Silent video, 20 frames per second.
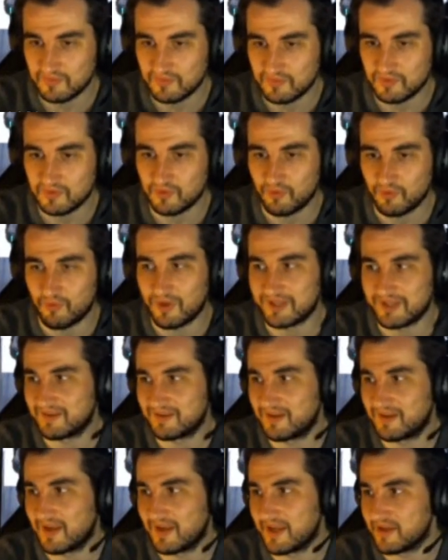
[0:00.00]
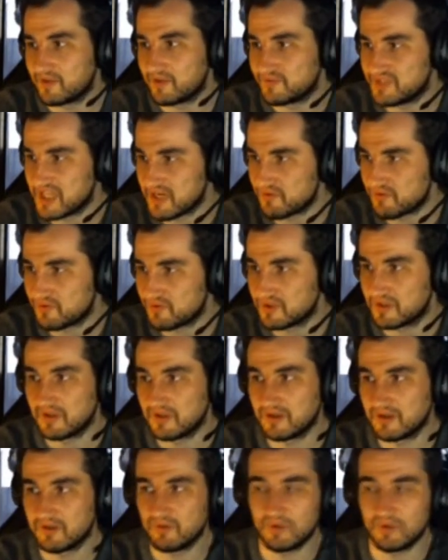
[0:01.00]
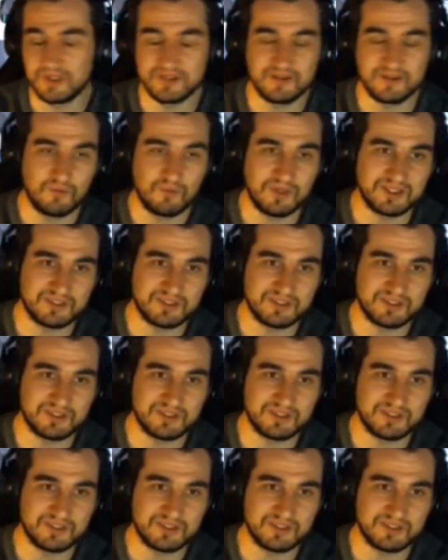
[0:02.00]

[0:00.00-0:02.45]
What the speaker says: what kind of genre, what